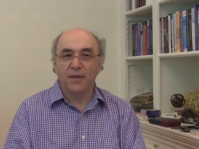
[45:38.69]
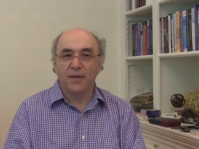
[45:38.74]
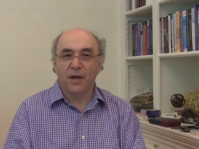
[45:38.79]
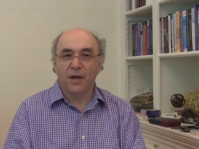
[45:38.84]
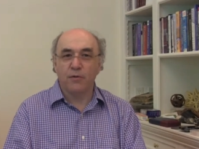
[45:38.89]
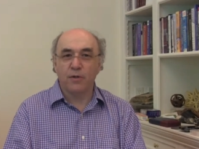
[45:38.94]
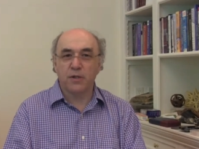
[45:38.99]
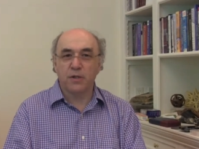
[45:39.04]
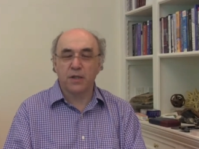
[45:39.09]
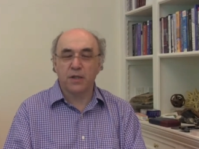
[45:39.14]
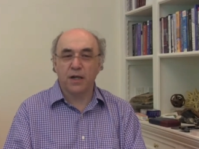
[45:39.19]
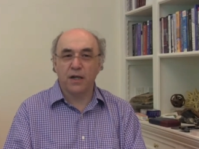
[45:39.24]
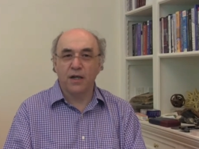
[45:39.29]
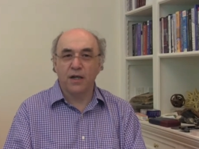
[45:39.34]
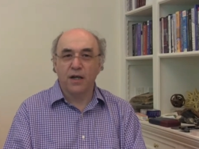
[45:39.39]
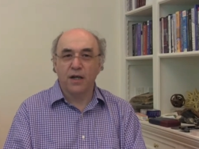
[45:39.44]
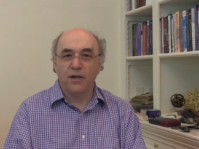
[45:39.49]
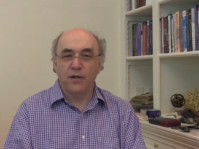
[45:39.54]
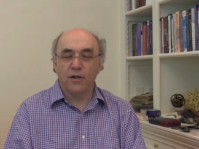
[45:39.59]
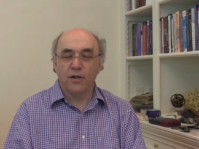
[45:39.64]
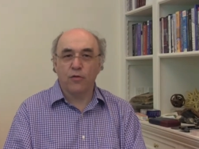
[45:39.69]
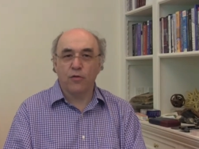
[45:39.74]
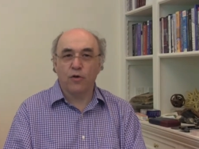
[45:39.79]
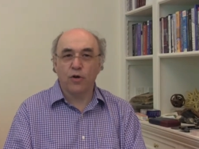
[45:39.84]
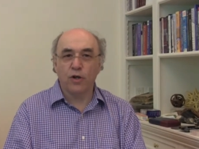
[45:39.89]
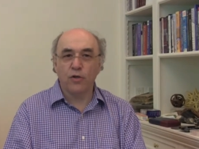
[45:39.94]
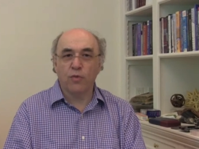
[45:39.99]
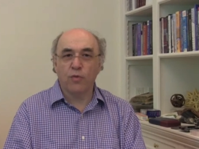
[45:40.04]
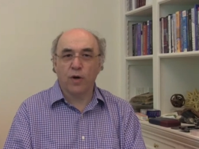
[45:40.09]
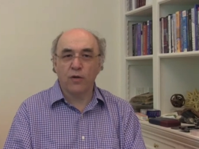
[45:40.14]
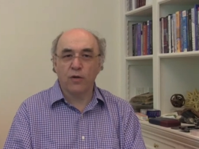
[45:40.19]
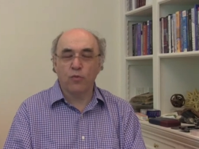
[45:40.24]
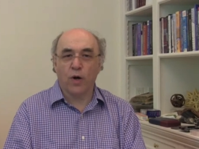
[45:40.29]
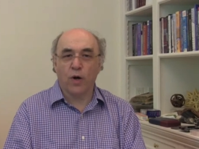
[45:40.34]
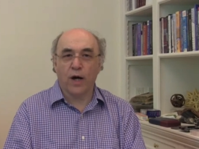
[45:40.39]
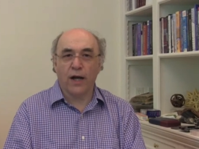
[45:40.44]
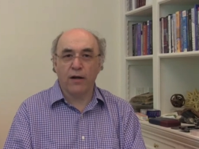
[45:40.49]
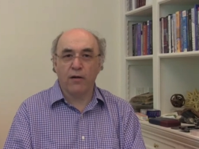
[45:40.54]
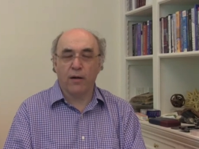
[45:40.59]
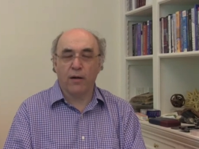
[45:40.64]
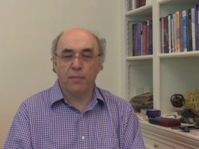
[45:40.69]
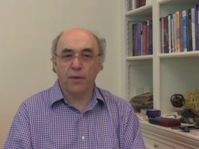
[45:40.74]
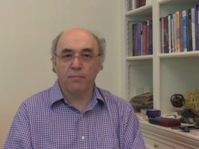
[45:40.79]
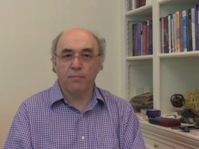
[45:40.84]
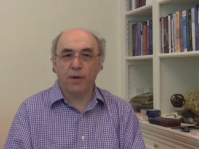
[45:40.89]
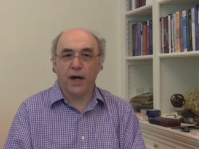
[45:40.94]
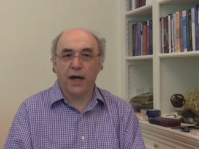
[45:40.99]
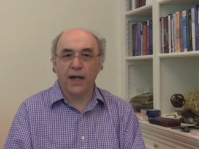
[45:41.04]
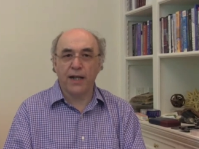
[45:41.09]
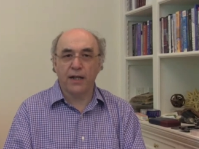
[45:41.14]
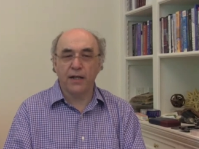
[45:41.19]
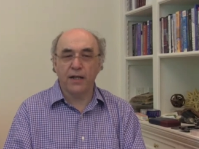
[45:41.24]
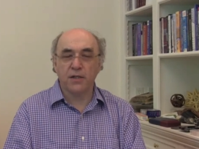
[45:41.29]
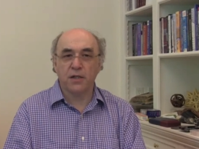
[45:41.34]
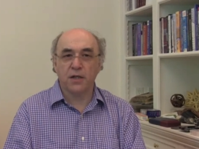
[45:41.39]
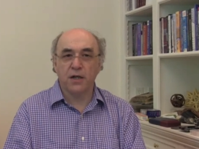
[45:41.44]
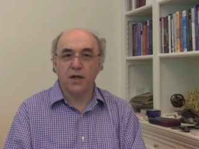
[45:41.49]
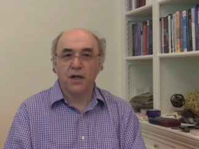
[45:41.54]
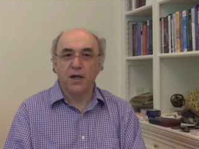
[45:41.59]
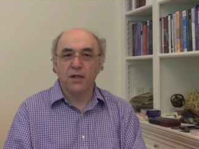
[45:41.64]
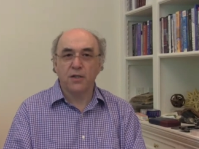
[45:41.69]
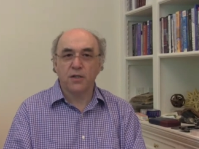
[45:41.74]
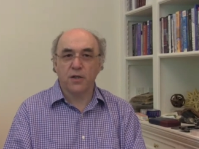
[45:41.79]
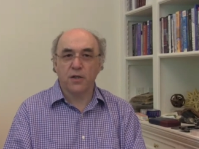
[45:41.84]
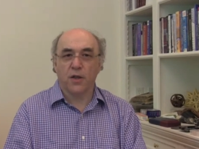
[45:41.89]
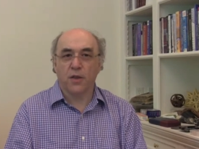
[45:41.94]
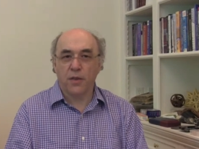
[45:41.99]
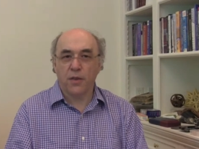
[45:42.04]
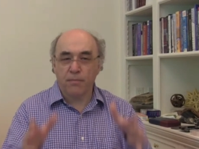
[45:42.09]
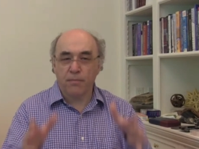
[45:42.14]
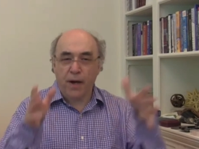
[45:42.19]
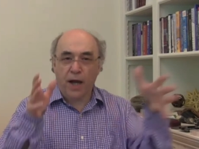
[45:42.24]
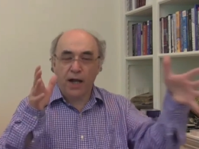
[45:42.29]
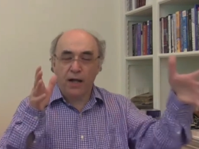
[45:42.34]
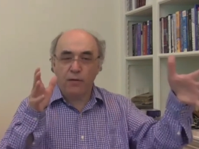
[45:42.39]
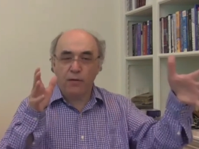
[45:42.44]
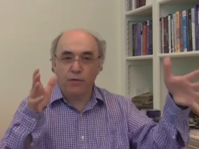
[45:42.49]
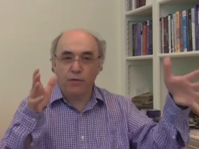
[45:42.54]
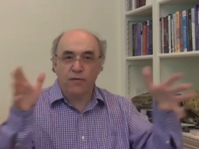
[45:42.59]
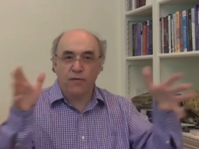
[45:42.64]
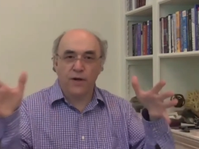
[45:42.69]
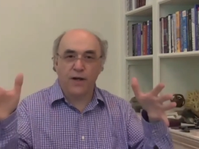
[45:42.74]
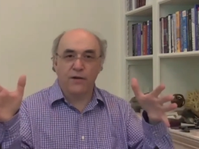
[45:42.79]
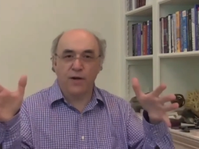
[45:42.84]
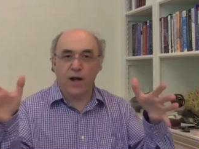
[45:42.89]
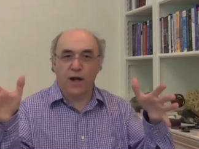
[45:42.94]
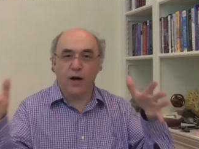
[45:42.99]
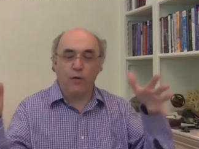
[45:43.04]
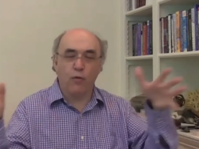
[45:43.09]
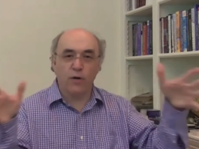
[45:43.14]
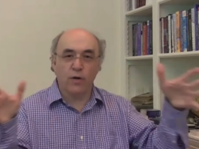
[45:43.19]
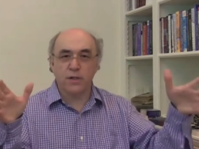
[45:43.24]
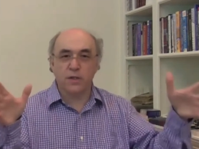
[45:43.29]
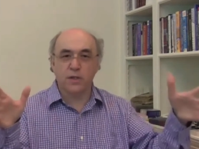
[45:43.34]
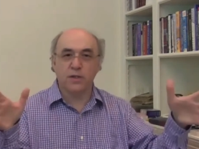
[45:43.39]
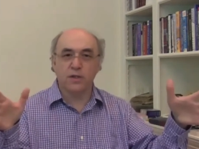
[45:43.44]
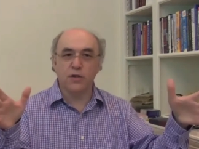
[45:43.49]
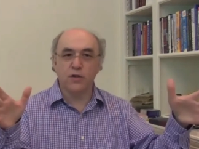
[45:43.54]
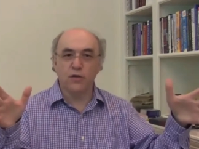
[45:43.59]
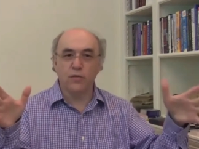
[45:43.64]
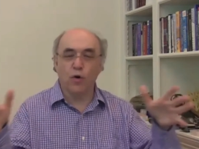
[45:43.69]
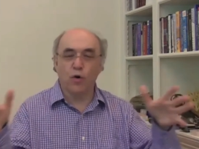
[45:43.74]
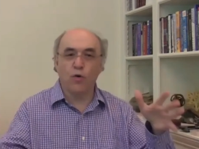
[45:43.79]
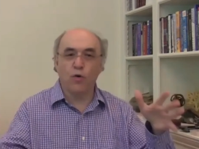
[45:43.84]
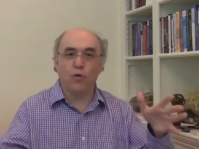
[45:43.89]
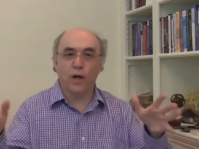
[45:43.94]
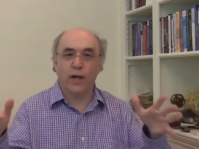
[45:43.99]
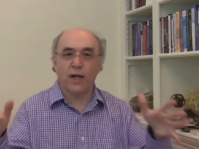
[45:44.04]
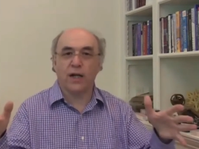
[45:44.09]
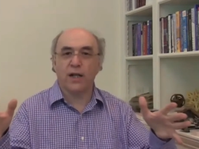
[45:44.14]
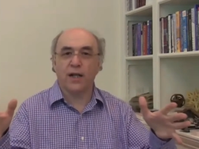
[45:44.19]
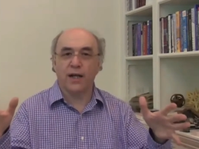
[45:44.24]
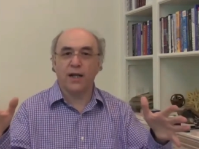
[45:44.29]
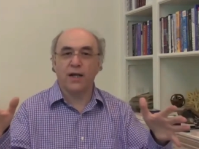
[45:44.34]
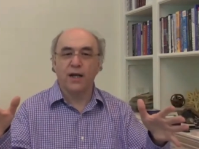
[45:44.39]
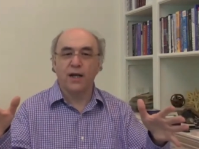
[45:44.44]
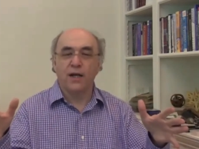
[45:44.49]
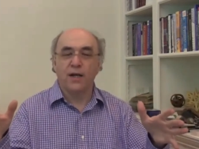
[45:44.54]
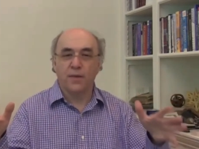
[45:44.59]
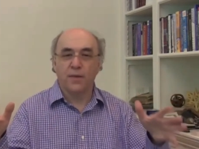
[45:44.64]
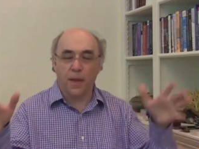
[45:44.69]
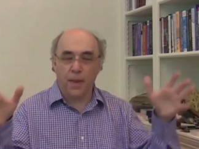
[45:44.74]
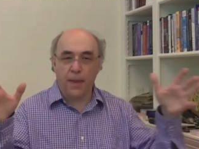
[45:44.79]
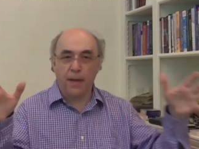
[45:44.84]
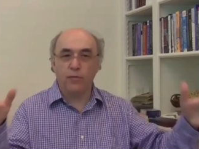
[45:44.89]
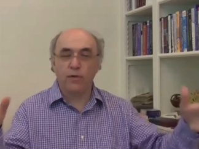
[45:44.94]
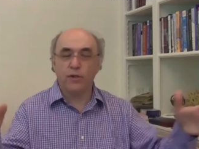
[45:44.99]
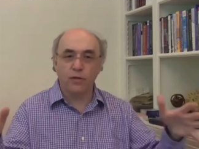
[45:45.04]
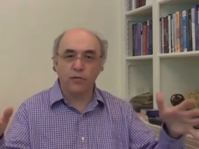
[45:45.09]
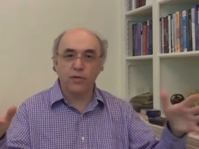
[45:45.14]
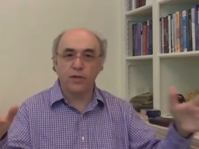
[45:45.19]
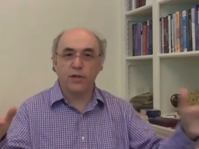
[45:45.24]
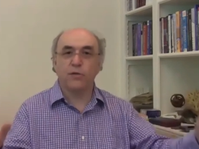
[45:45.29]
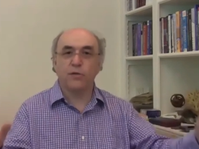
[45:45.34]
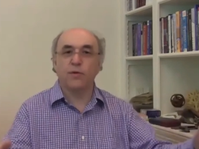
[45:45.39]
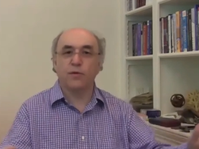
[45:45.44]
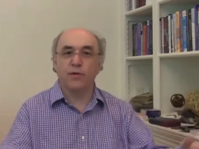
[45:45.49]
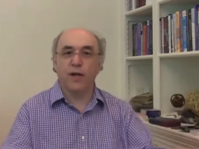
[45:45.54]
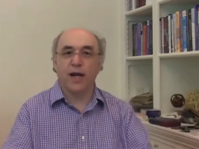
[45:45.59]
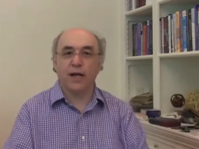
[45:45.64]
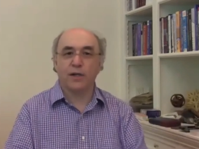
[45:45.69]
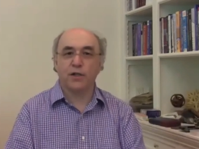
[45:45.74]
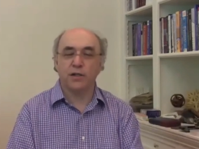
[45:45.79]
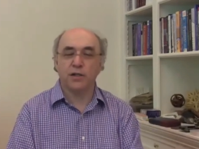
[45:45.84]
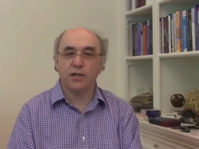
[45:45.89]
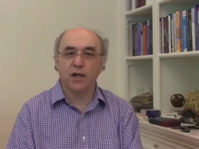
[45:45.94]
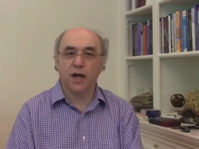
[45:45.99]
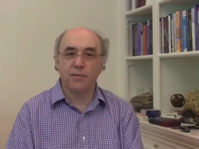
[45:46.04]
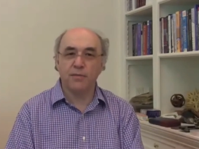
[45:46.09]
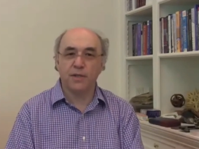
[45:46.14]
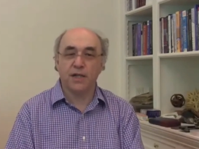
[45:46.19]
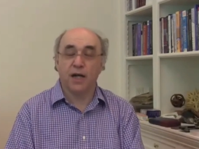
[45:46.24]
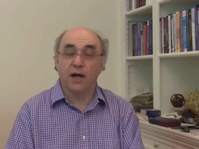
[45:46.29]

There was the, you know, could one wire up the pilot so that the pilot would figure out what to do more quickly than they would do with human reaction times?